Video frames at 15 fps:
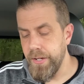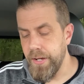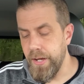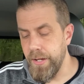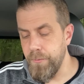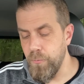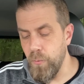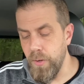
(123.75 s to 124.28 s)

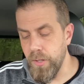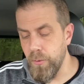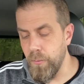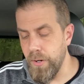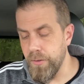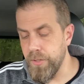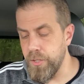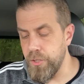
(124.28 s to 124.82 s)
I'm well
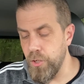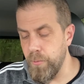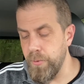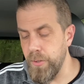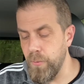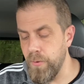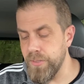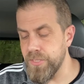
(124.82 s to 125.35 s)
aware that nobody
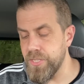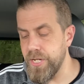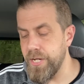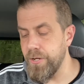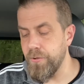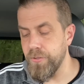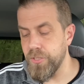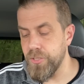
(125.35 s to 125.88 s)
wants to
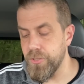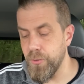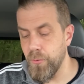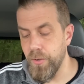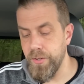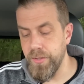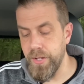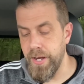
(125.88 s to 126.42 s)
hear a
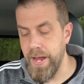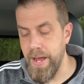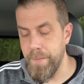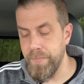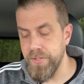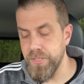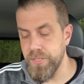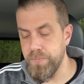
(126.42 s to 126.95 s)
story that
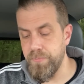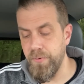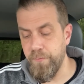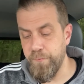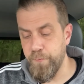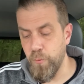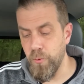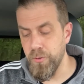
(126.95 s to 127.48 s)
happens
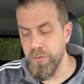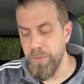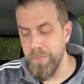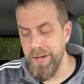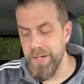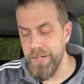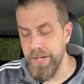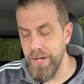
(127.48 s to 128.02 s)
before the
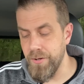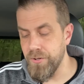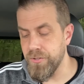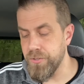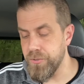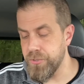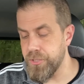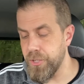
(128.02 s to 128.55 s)
main
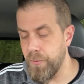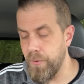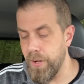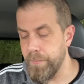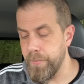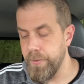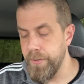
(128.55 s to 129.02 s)
characters show up.